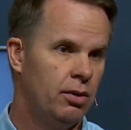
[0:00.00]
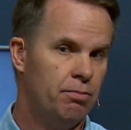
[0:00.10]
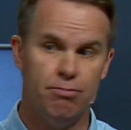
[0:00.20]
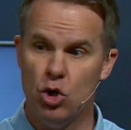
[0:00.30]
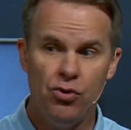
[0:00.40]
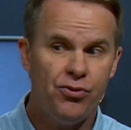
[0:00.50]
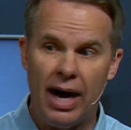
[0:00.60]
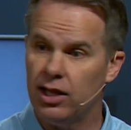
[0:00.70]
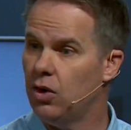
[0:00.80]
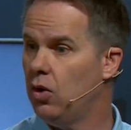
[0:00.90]
Move,
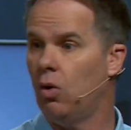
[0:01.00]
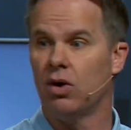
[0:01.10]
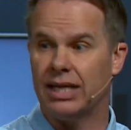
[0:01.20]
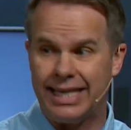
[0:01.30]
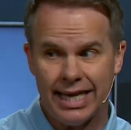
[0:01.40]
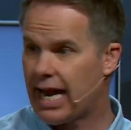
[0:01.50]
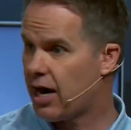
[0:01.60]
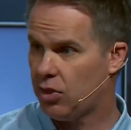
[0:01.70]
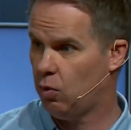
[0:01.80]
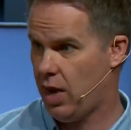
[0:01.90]
follow, or get
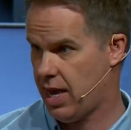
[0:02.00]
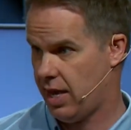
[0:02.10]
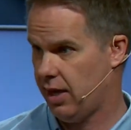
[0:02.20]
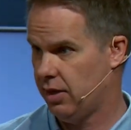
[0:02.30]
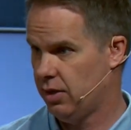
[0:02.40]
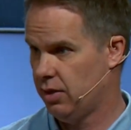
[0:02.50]
out of the way